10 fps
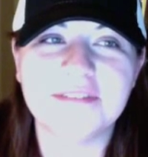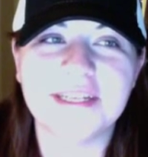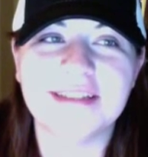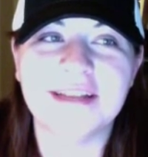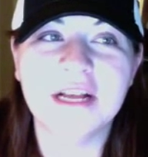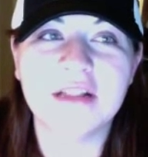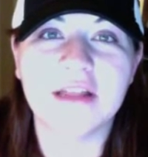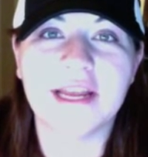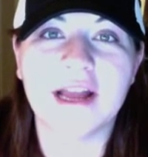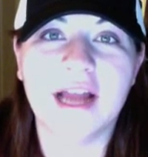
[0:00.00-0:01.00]
And,
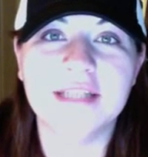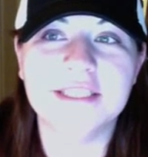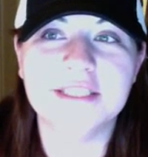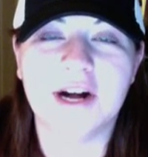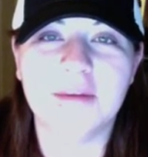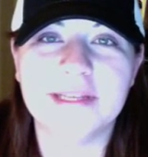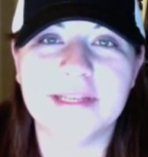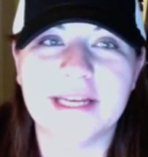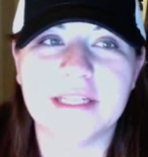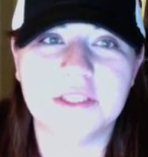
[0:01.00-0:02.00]
like, I do. I'll be
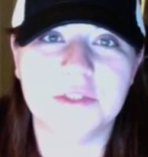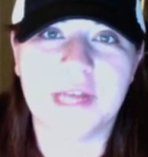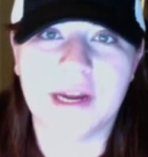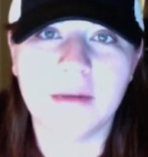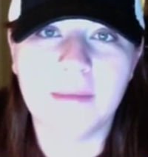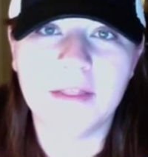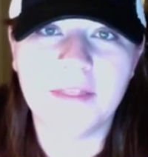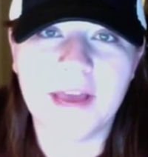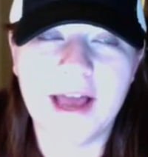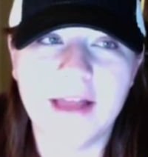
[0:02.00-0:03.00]
like, do you care about
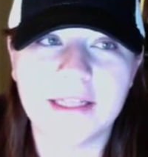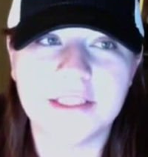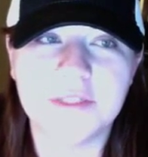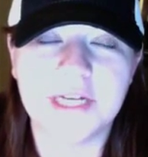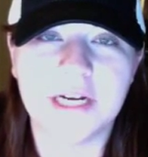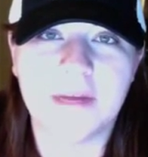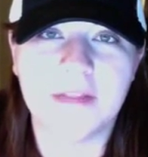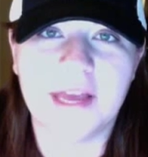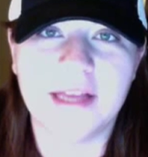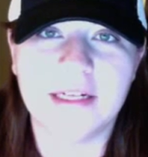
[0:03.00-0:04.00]
that? Like, do you care about
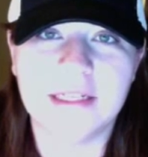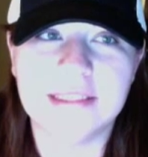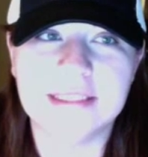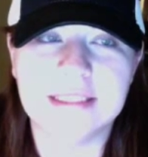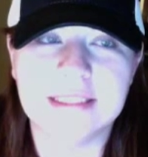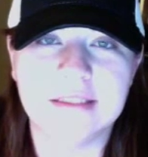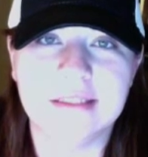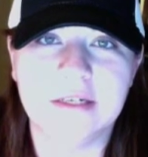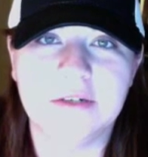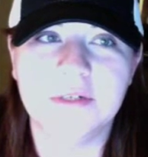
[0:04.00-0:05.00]
that? You
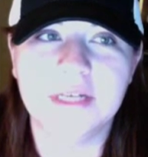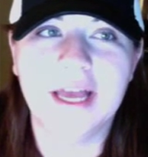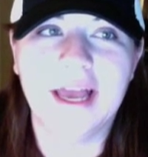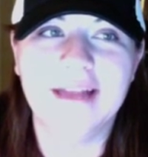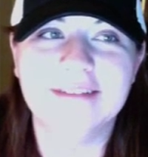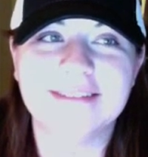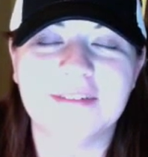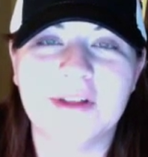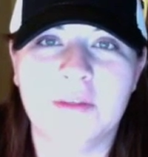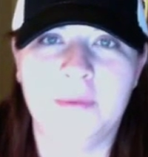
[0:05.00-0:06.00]
know? And
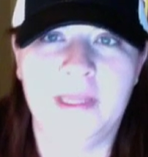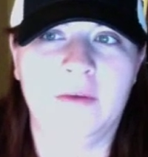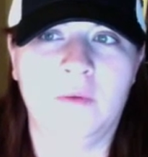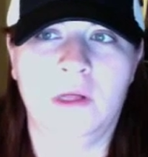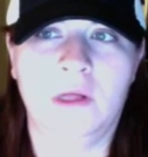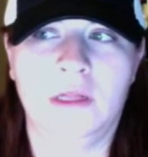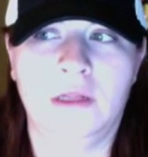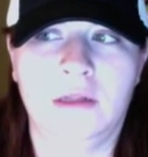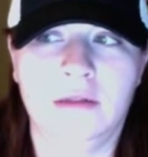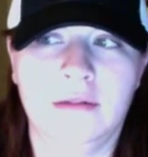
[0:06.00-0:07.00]
they'll be like,
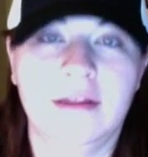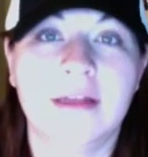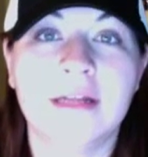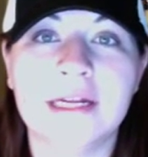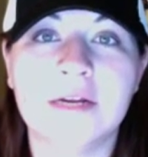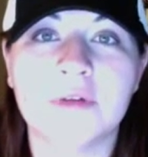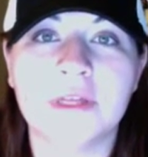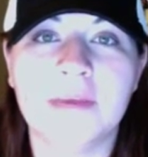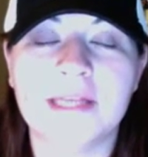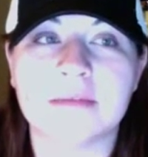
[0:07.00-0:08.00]
well, and it really
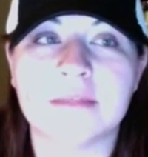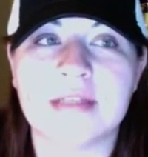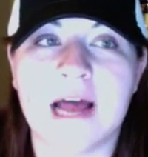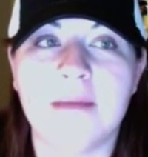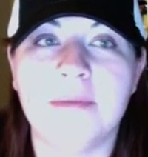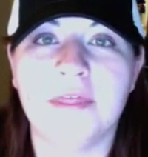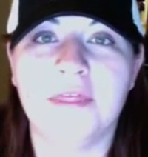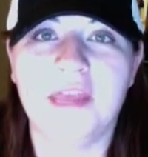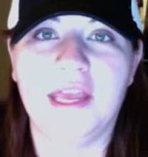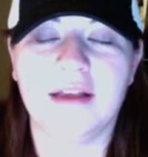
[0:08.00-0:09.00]
makes them stop and
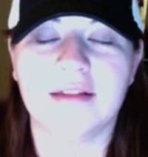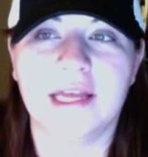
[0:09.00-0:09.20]
think.